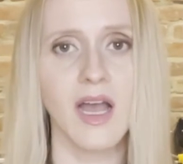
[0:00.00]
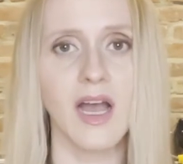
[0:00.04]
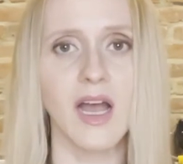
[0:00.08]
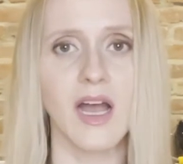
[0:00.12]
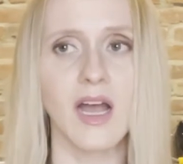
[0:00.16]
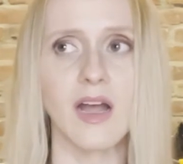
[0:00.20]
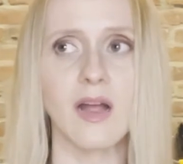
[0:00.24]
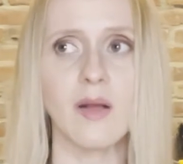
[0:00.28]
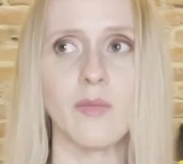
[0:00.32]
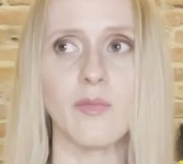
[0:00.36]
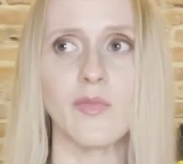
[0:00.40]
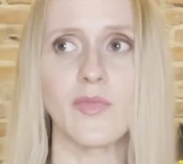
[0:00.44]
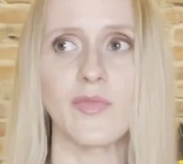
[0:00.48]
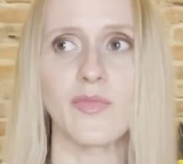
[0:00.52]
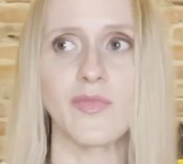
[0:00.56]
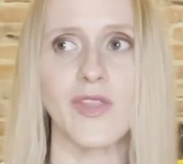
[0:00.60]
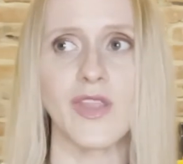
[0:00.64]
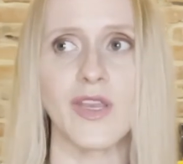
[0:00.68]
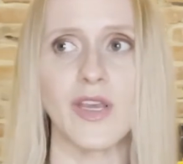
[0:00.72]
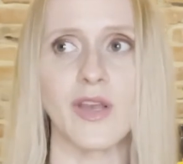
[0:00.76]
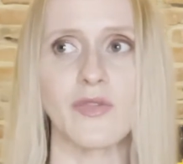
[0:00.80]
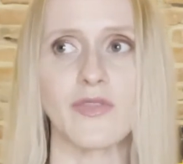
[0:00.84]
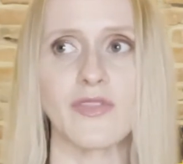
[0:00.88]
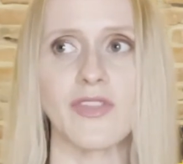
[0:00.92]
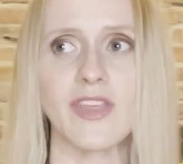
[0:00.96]

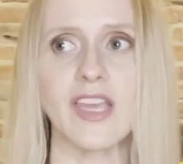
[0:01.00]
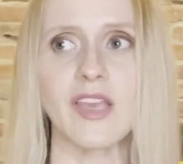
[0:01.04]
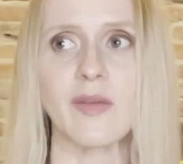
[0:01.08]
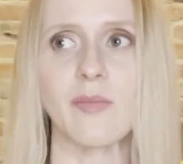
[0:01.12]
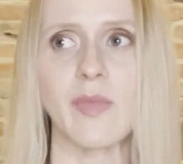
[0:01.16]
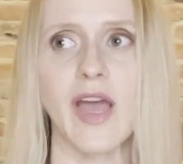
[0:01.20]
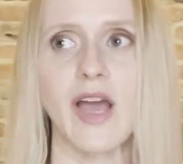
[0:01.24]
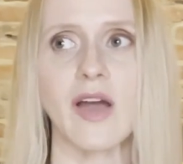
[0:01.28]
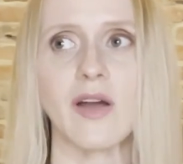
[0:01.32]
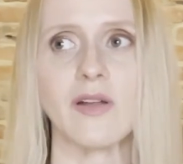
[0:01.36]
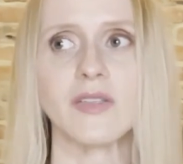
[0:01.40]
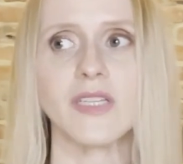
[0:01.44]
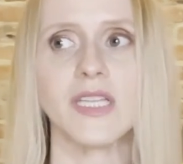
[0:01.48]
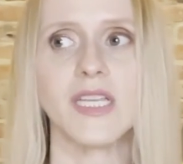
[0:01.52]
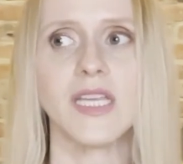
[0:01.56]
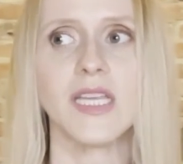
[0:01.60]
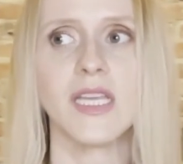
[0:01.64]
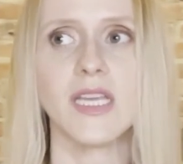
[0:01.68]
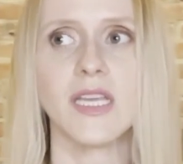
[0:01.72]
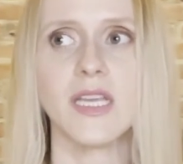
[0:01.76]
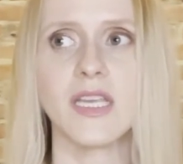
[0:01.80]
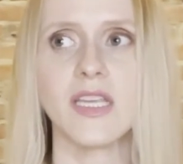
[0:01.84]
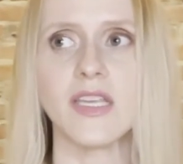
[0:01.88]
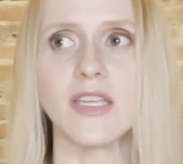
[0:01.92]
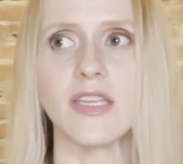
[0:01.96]
Think about,
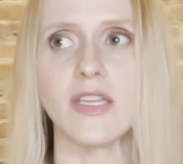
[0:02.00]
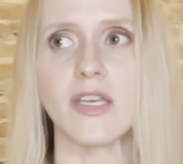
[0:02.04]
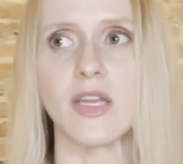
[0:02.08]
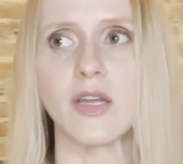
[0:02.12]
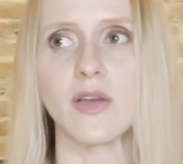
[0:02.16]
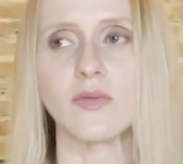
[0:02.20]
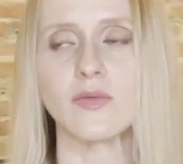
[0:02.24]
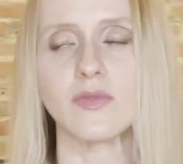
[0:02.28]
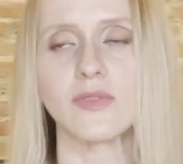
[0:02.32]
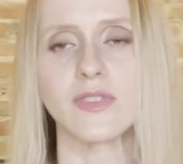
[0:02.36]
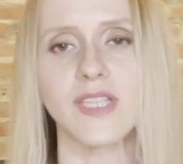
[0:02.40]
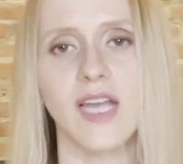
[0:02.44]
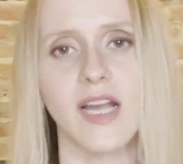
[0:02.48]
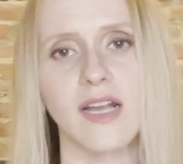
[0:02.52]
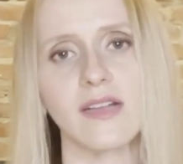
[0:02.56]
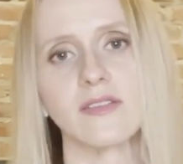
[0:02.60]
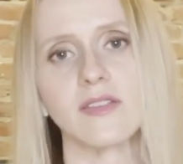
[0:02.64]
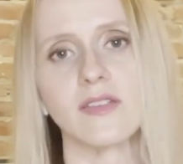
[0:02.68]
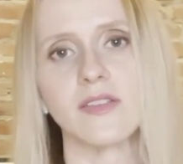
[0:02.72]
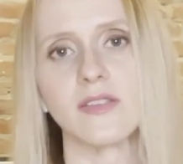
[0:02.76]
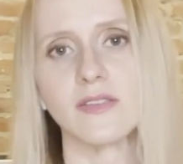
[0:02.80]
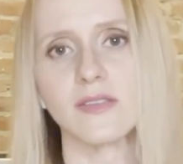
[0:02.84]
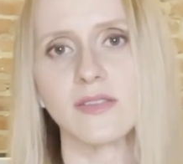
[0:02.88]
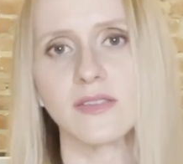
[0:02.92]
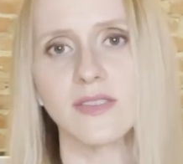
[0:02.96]

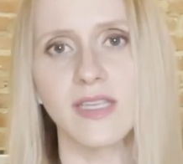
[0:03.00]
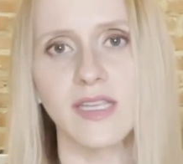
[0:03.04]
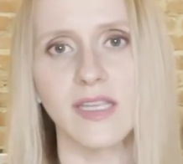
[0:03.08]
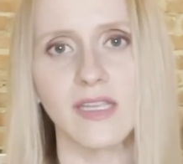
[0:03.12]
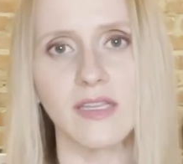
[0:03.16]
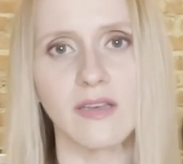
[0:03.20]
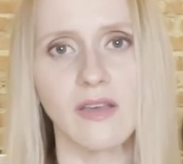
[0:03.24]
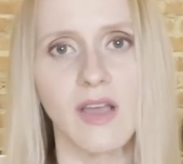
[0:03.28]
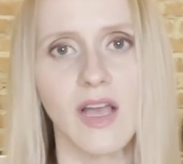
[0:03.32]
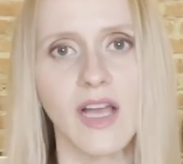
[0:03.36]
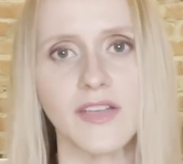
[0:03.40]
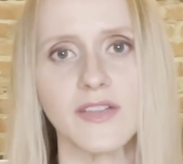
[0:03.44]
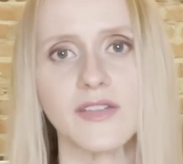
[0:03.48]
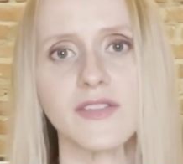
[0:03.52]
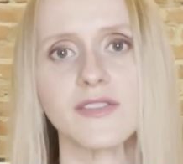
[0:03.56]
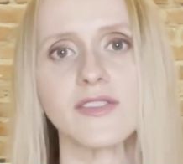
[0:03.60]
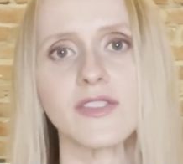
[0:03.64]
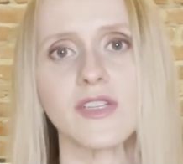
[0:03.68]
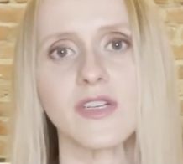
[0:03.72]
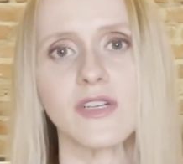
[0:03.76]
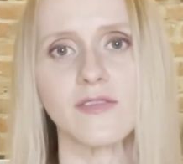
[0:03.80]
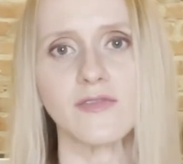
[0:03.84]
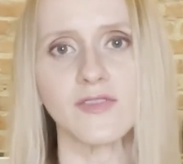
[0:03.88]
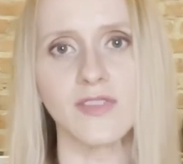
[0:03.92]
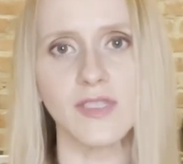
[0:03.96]
doctors in
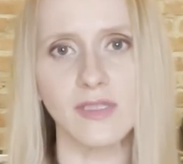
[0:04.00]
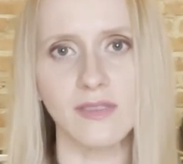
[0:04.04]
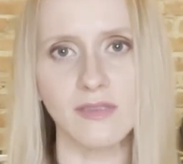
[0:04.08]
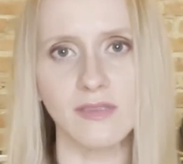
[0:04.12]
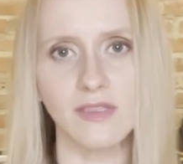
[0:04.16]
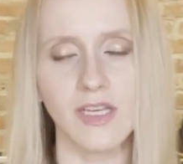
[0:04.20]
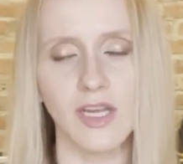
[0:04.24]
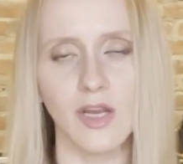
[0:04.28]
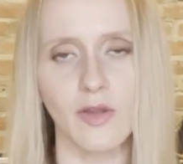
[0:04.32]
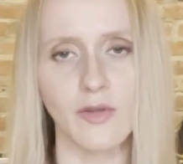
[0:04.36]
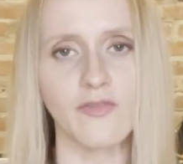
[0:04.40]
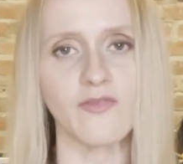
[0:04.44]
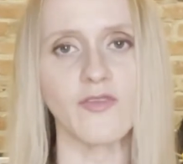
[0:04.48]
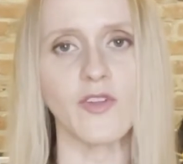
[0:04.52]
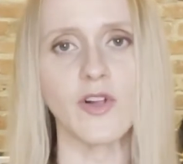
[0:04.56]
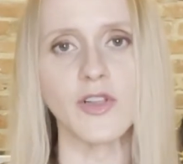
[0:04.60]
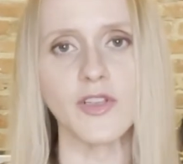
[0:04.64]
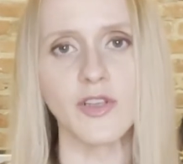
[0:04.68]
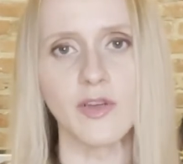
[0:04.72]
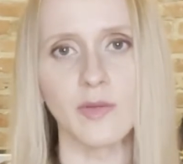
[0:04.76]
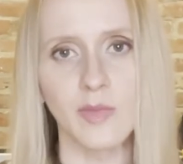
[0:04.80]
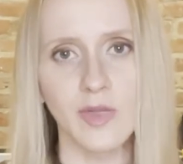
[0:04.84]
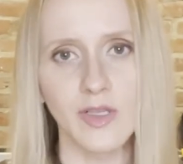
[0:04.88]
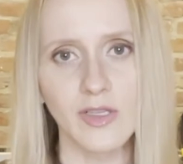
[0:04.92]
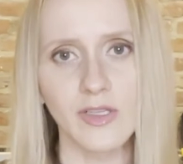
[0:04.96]
underserved, and
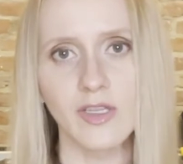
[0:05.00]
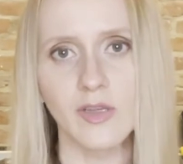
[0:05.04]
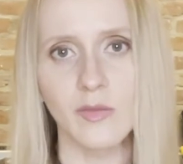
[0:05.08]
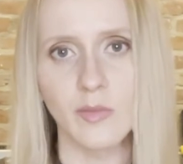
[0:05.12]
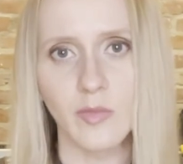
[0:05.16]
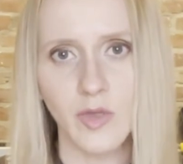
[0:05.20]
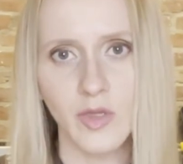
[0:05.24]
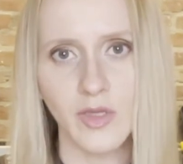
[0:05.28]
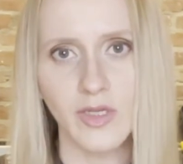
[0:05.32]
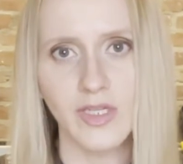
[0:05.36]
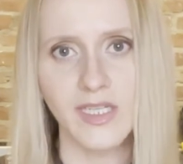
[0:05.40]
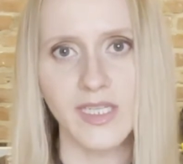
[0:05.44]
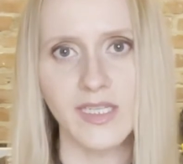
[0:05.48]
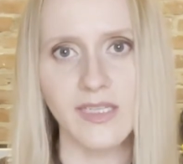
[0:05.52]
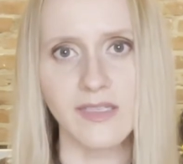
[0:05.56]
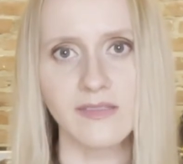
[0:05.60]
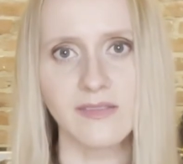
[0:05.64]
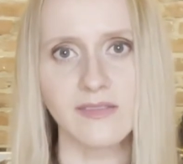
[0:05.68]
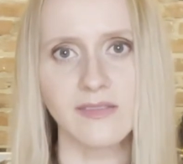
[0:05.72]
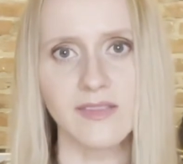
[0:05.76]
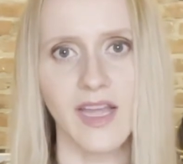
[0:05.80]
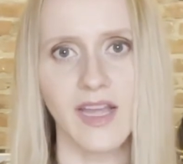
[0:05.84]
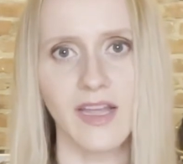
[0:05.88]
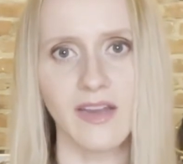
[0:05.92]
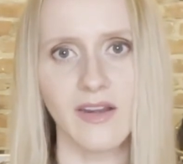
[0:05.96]
vulnerable
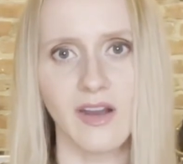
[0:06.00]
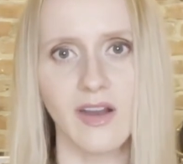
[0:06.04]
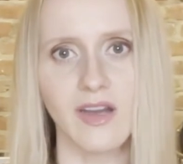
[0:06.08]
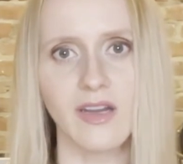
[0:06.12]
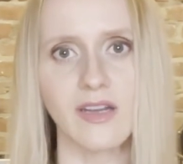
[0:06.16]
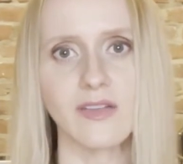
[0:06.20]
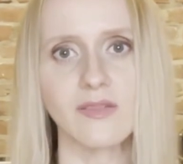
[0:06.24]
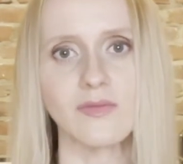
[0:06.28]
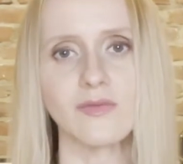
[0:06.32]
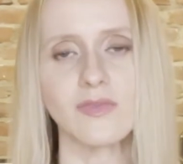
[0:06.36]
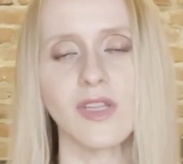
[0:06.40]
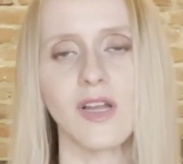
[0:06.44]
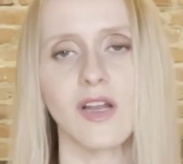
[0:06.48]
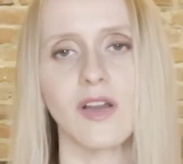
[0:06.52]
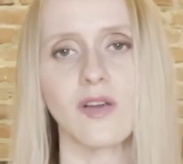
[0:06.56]
communities that are